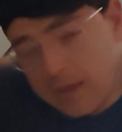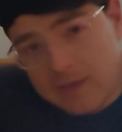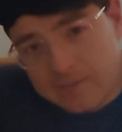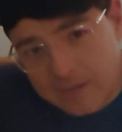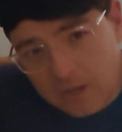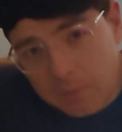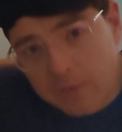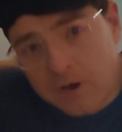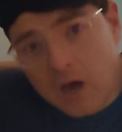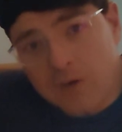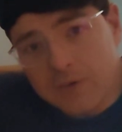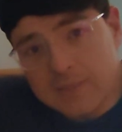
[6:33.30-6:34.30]
it's a little bit of
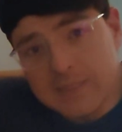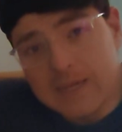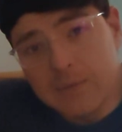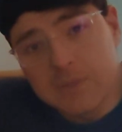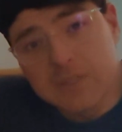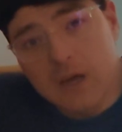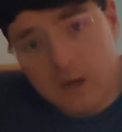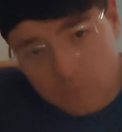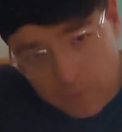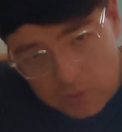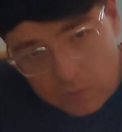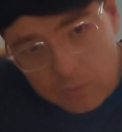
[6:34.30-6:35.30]
R&D, which I
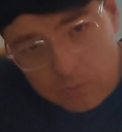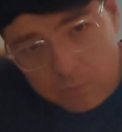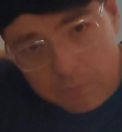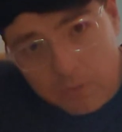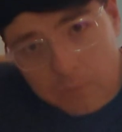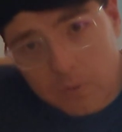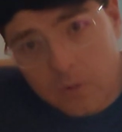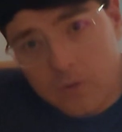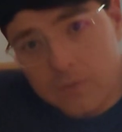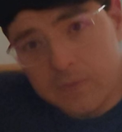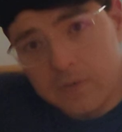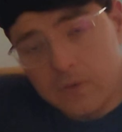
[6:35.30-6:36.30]
will put
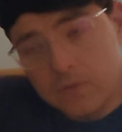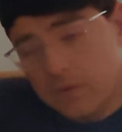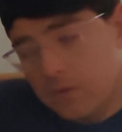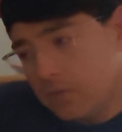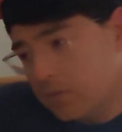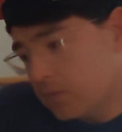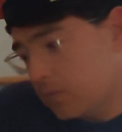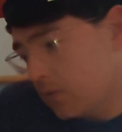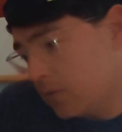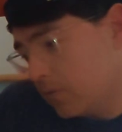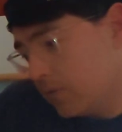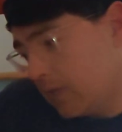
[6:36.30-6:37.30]
on
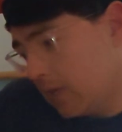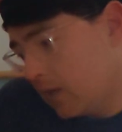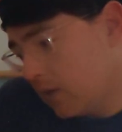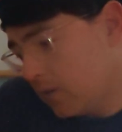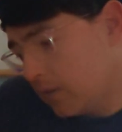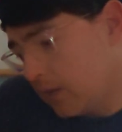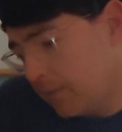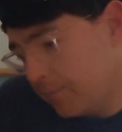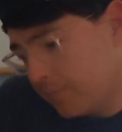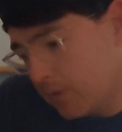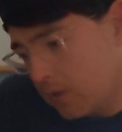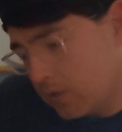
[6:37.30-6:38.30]
the video on the
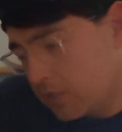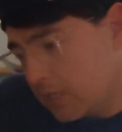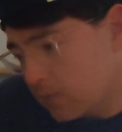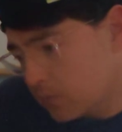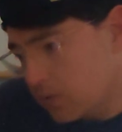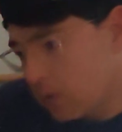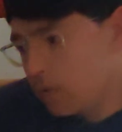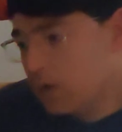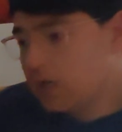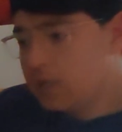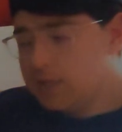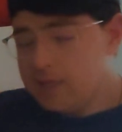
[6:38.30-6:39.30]
channel. So
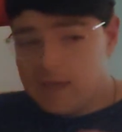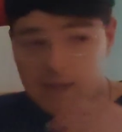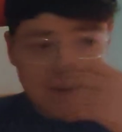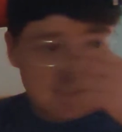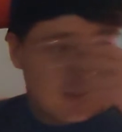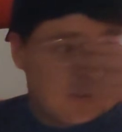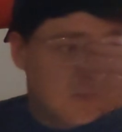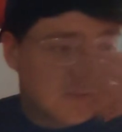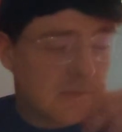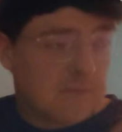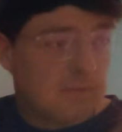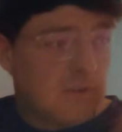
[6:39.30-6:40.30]
yeah, so
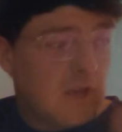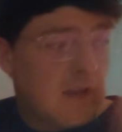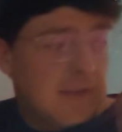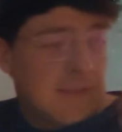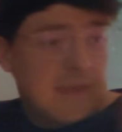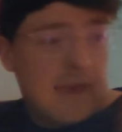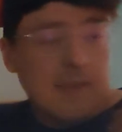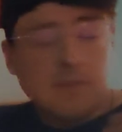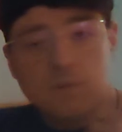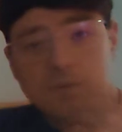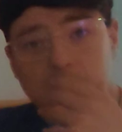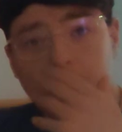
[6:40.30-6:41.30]
lots of learning there.
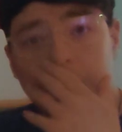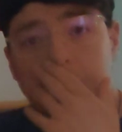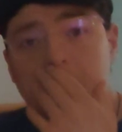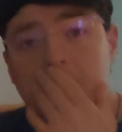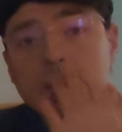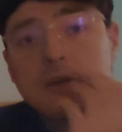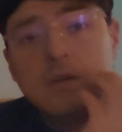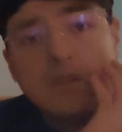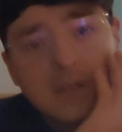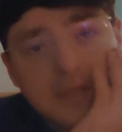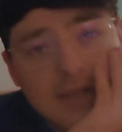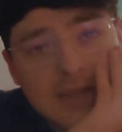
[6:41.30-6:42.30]
So if you are
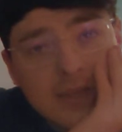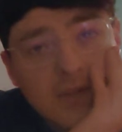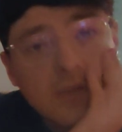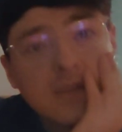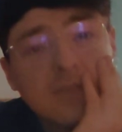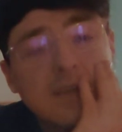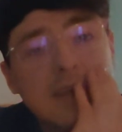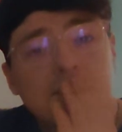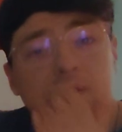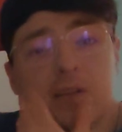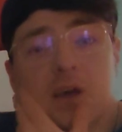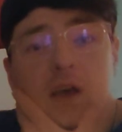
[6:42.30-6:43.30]
clicking on this video
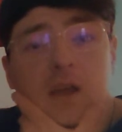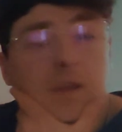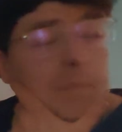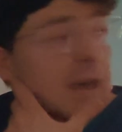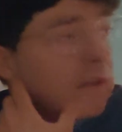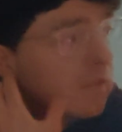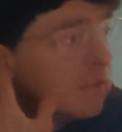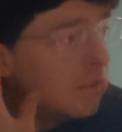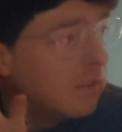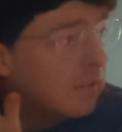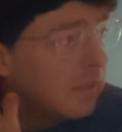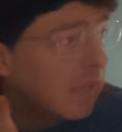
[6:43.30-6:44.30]
to learn about
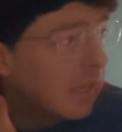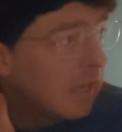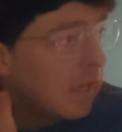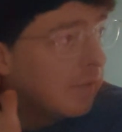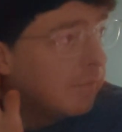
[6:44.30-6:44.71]
the